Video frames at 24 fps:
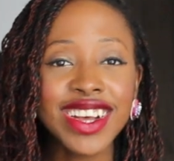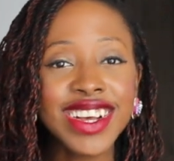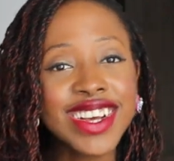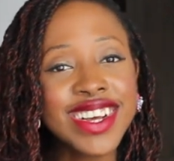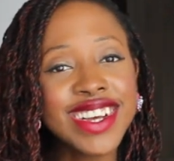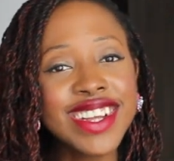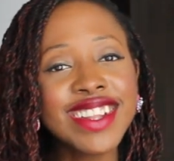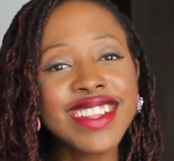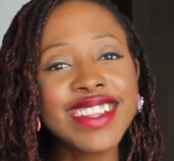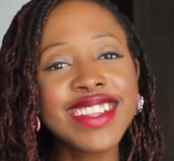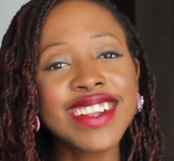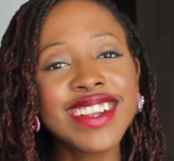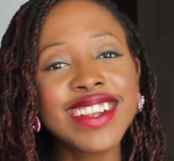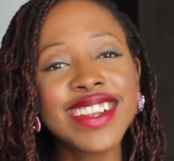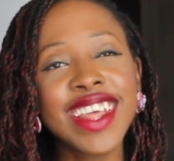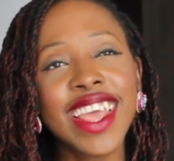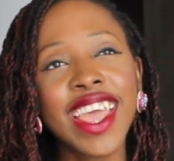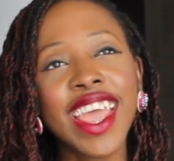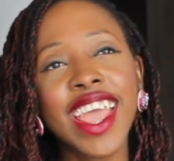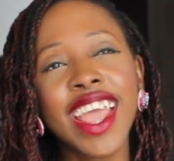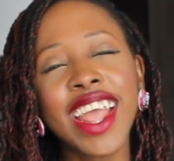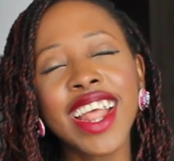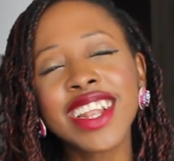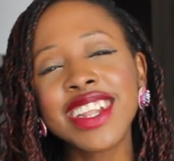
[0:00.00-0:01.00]
Until
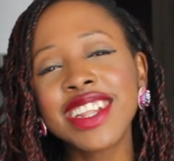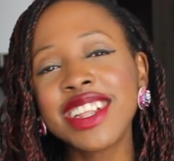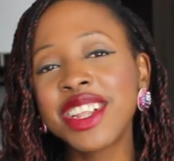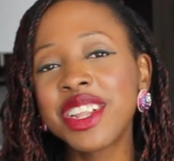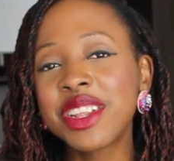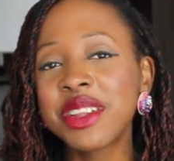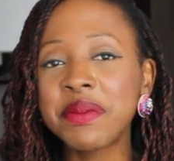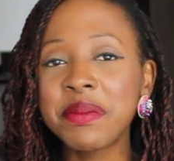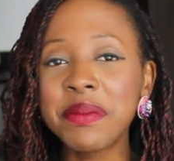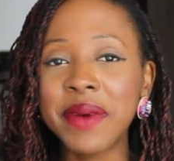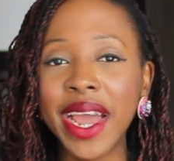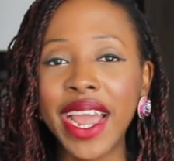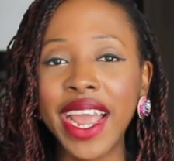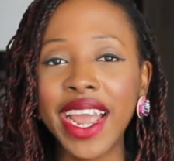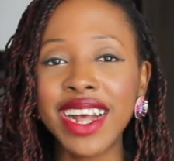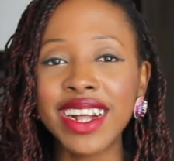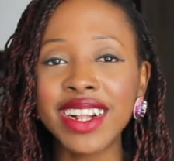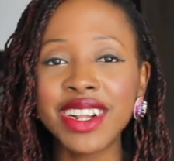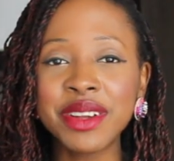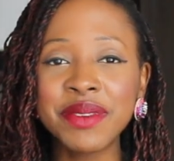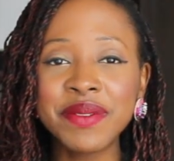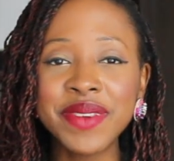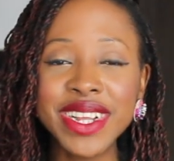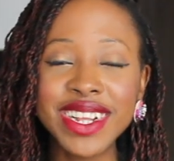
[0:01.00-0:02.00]
then,
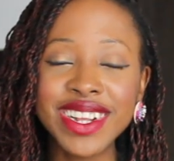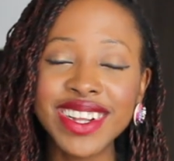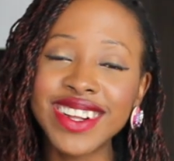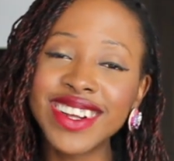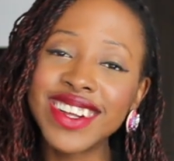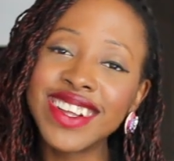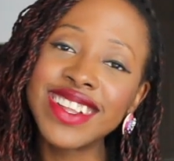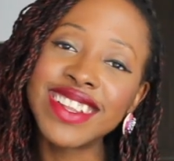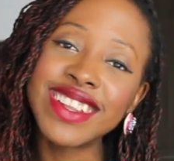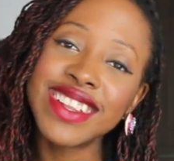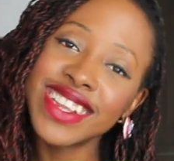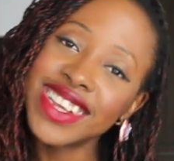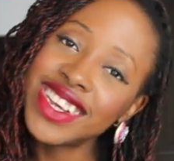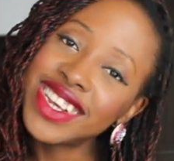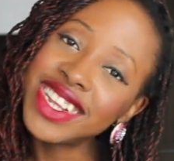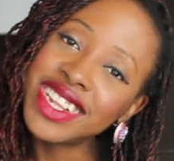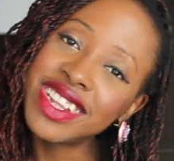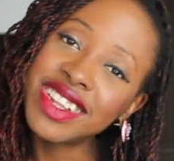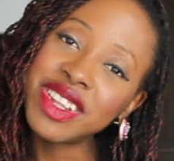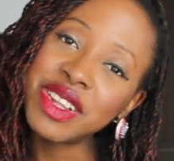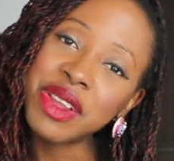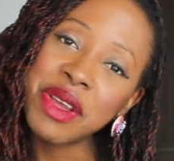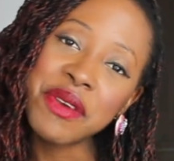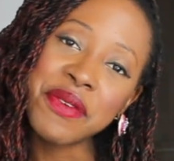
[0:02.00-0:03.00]
smile, because
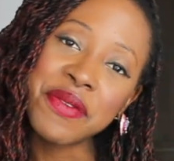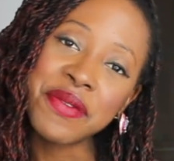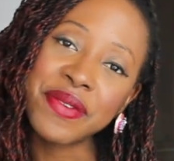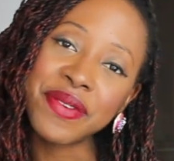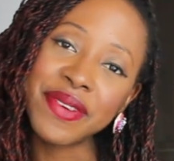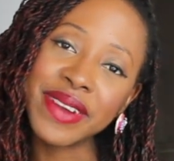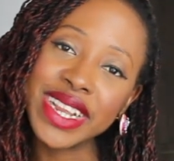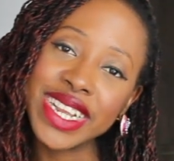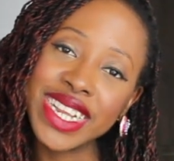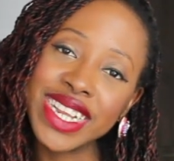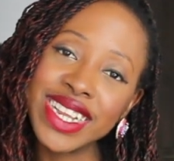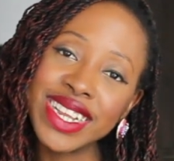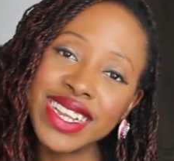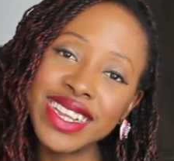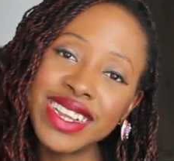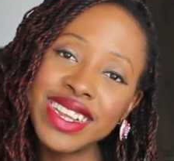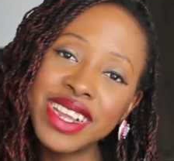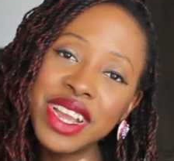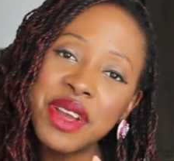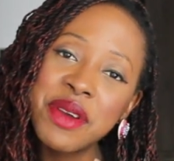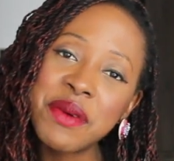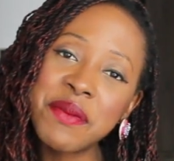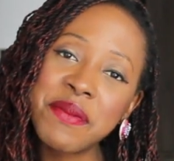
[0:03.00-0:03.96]
it's free.